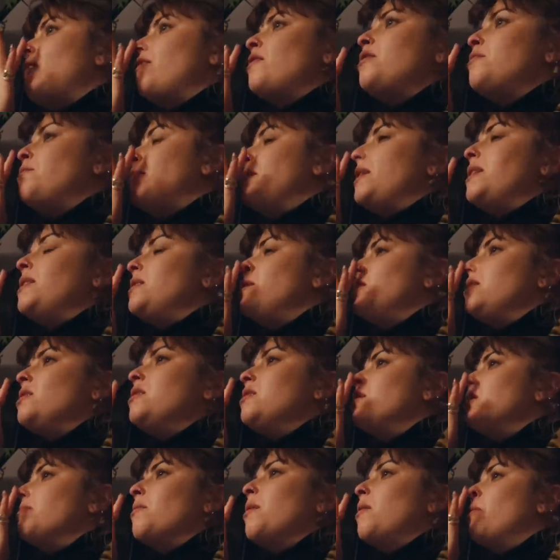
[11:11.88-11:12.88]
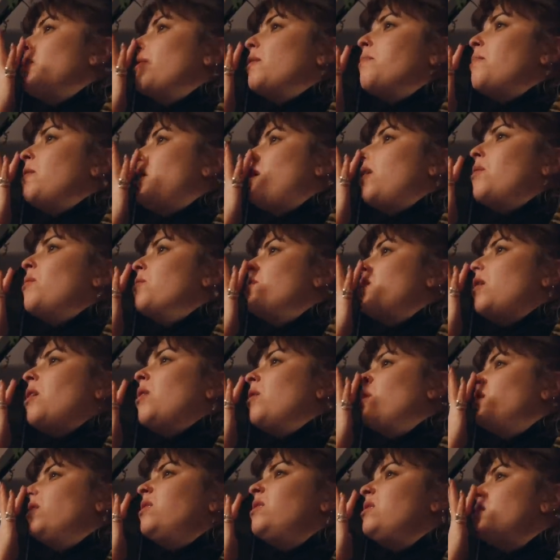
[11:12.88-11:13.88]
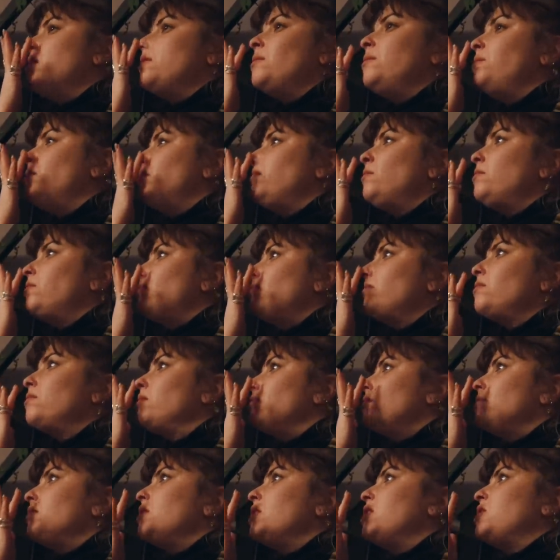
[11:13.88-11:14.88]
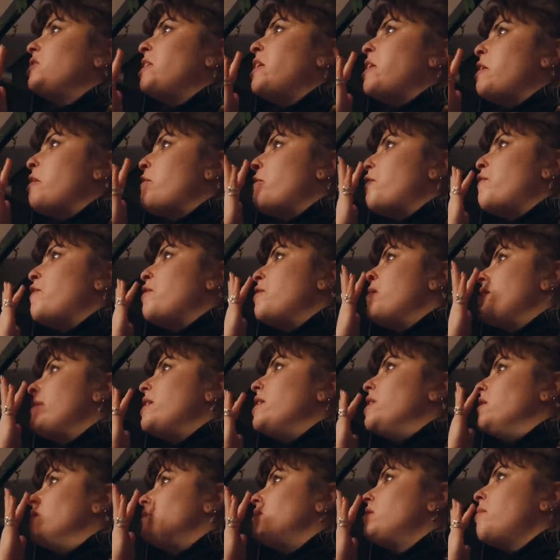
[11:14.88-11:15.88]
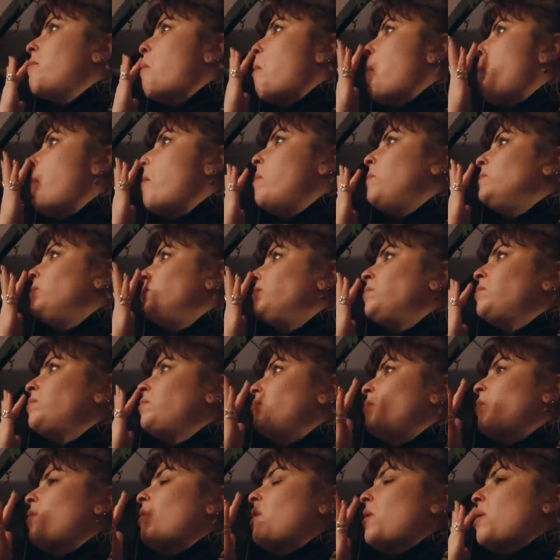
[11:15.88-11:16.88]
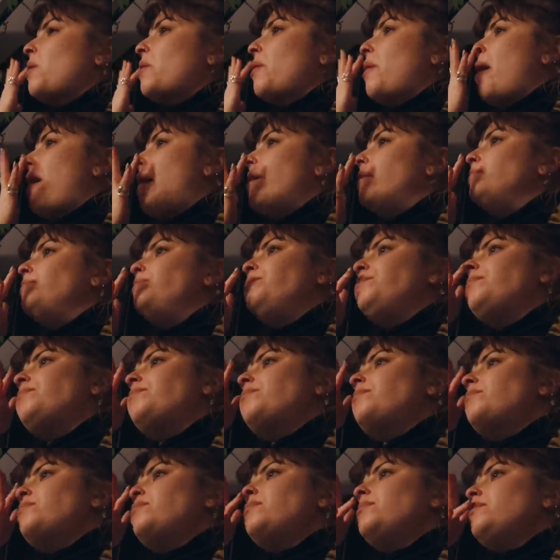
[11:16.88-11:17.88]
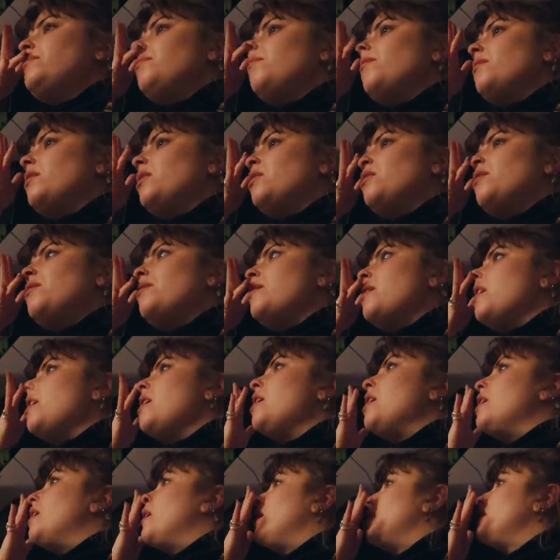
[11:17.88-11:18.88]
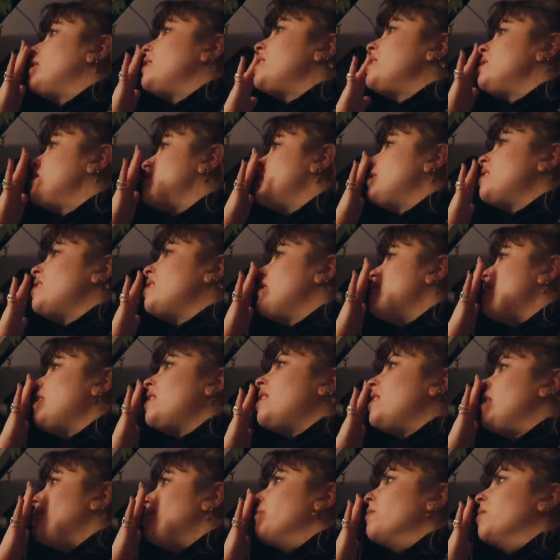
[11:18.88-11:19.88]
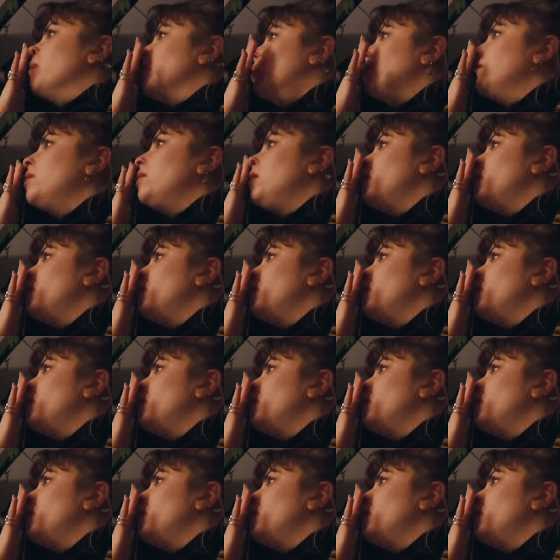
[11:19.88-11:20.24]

have just pierced into one of my old holes. Because I had it a few years. They don't hurt. Like, this, they don't hurt anymore.